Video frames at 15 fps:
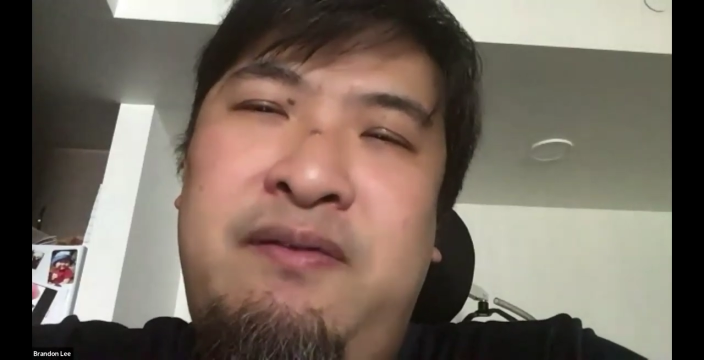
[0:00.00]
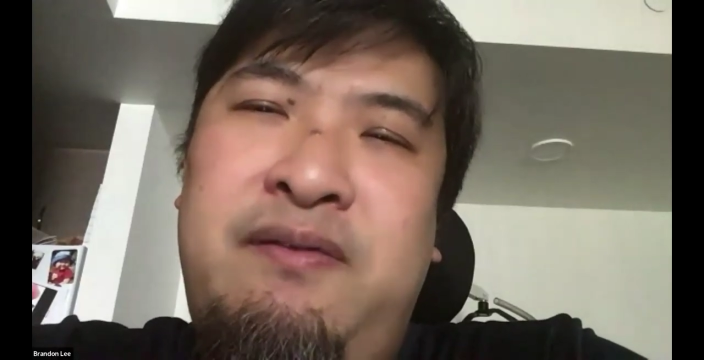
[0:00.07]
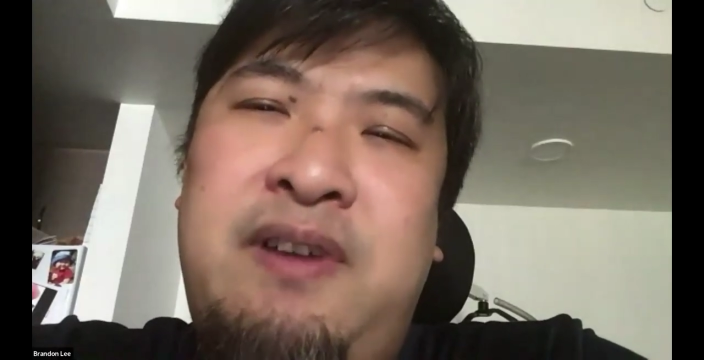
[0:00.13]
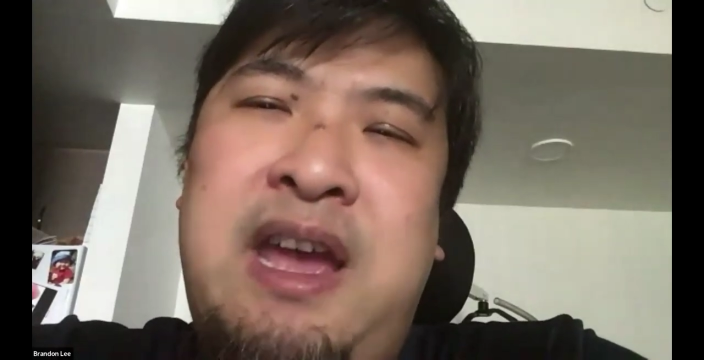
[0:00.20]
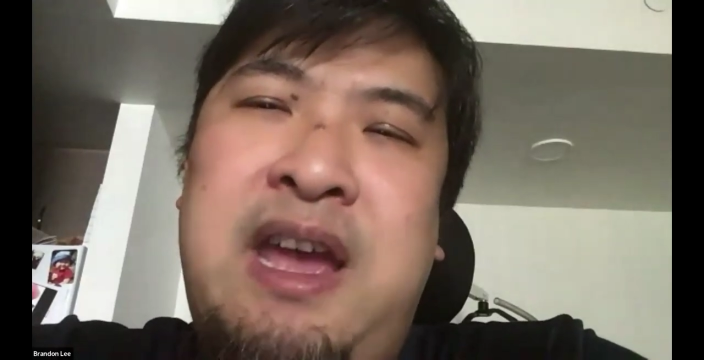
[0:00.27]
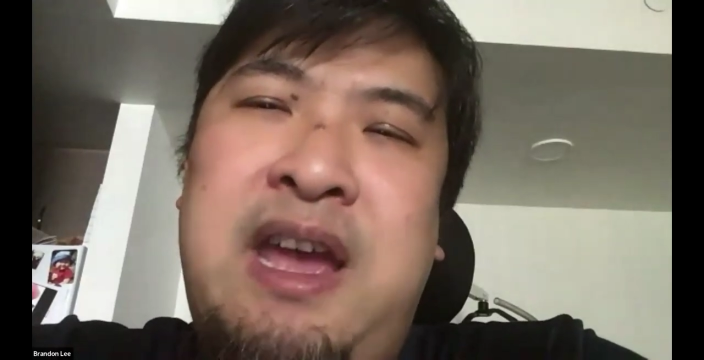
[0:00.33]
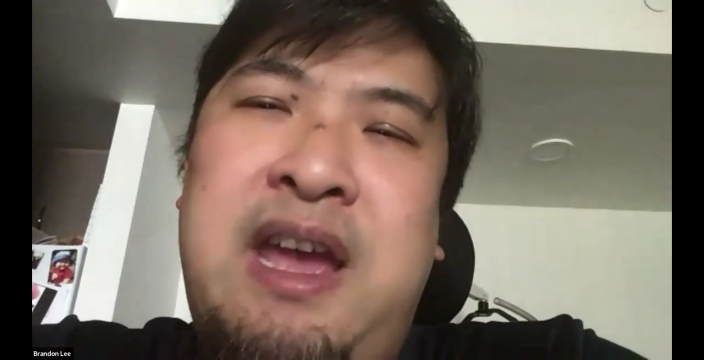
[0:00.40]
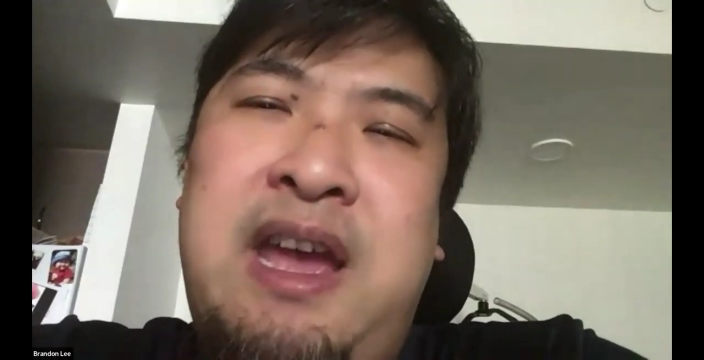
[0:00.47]

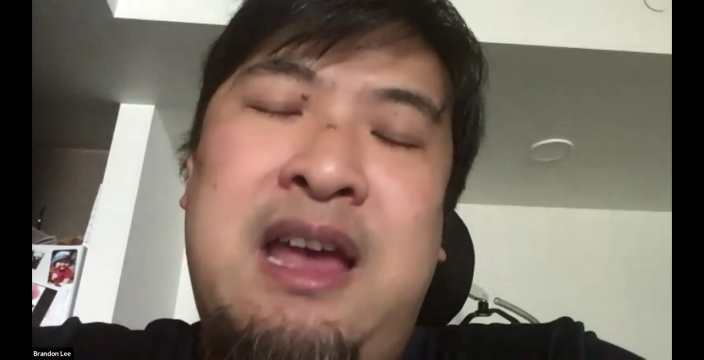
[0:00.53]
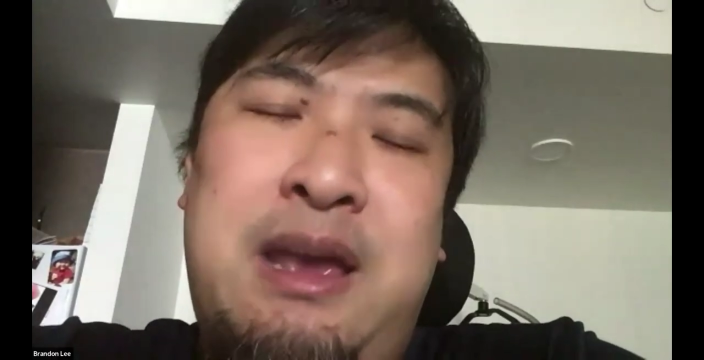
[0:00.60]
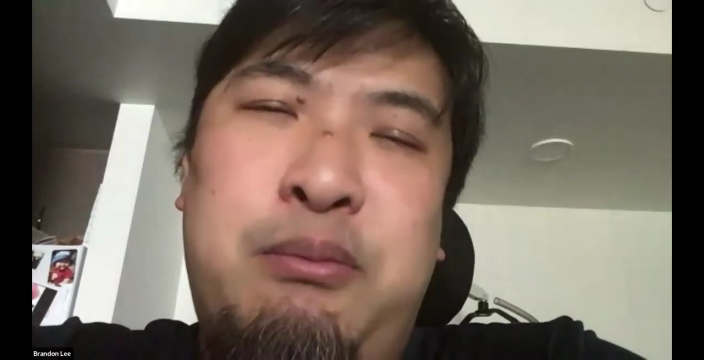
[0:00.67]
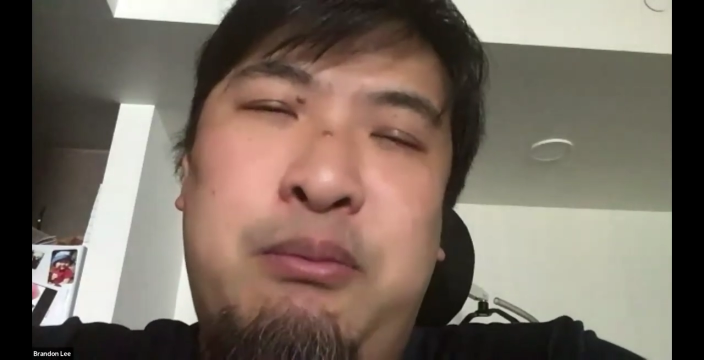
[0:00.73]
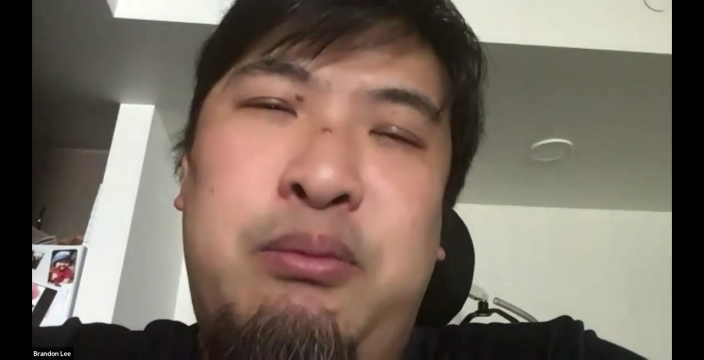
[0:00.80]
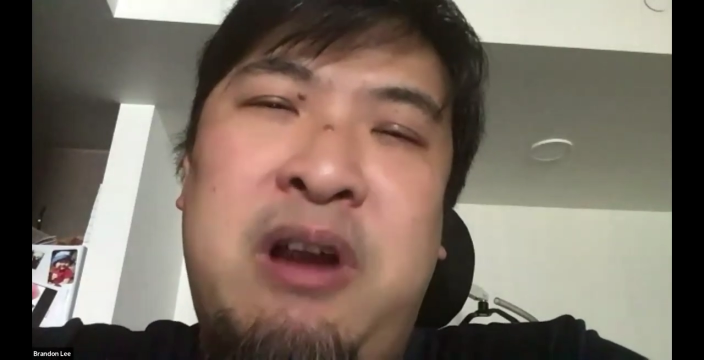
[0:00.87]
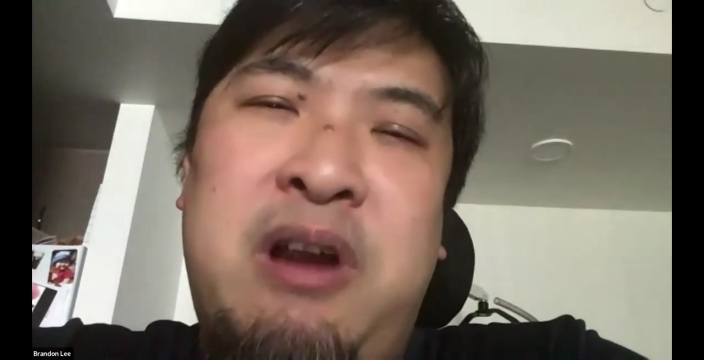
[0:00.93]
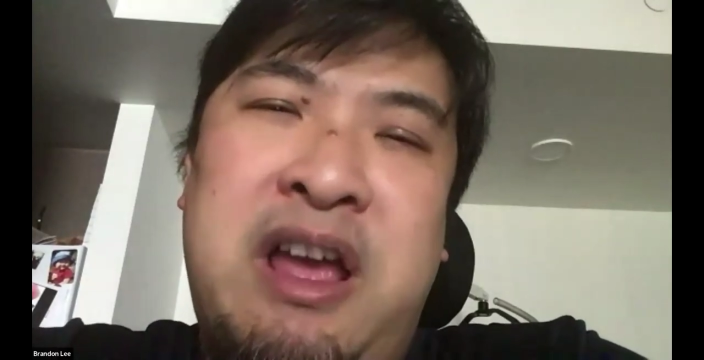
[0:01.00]
Fight Like
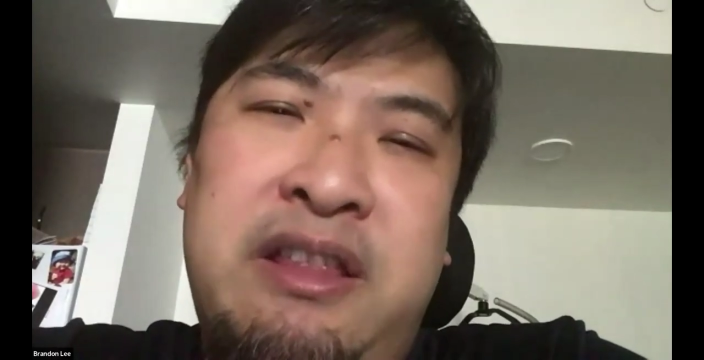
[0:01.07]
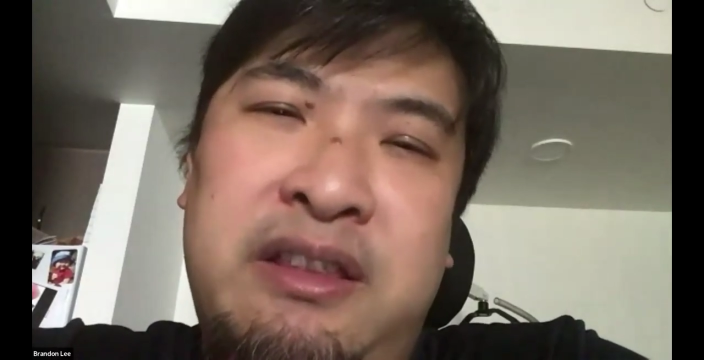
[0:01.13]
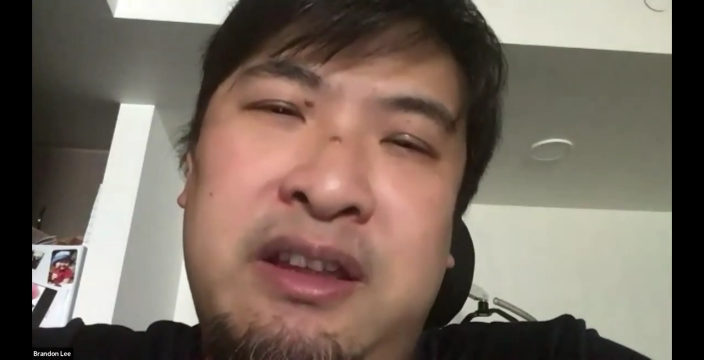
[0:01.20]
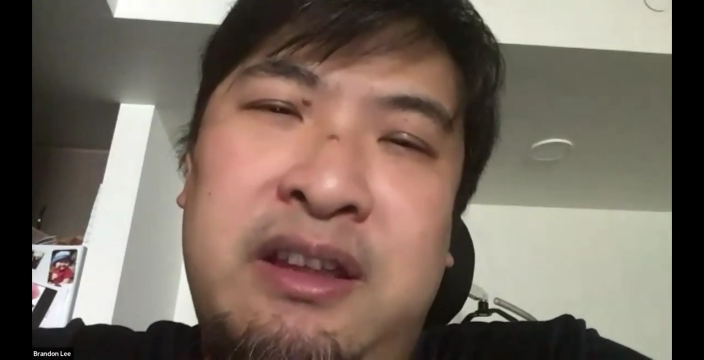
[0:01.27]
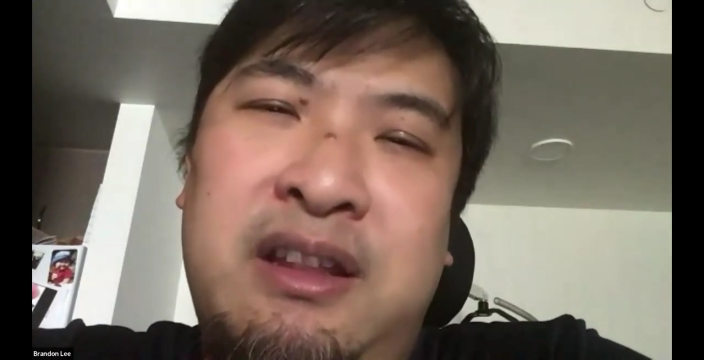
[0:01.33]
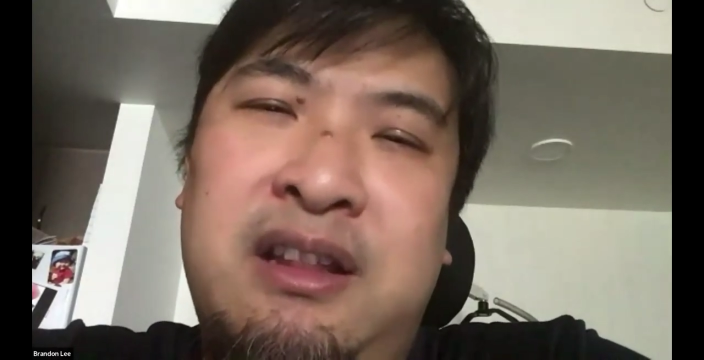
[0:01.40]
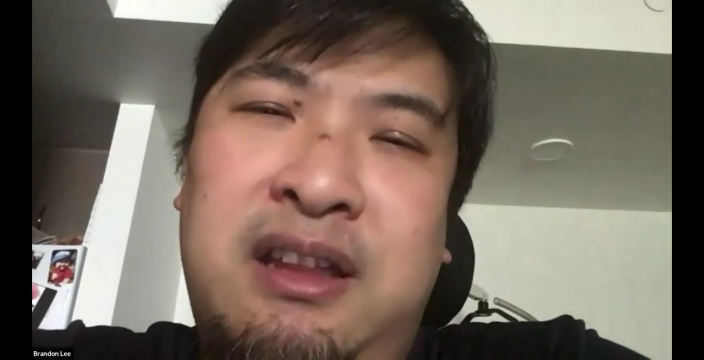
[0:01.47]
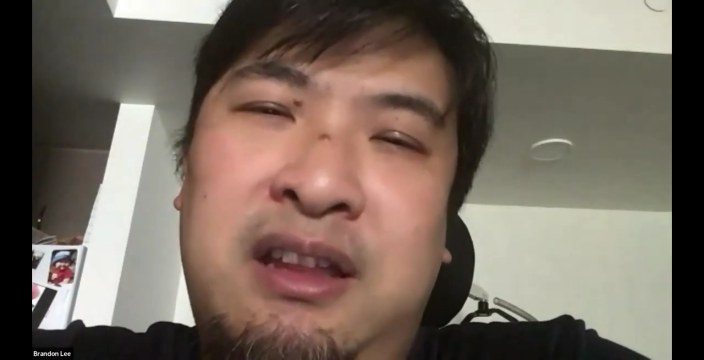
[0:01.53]

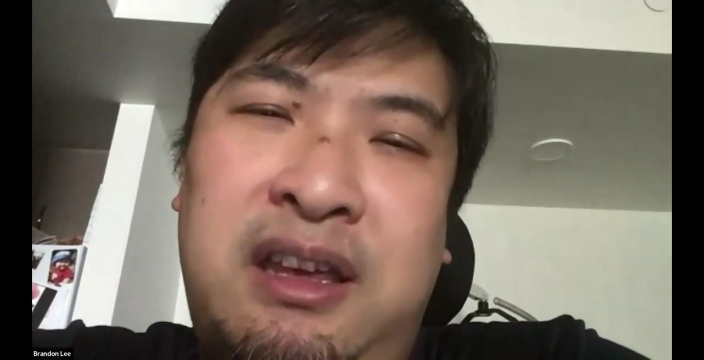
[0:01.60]
Brandon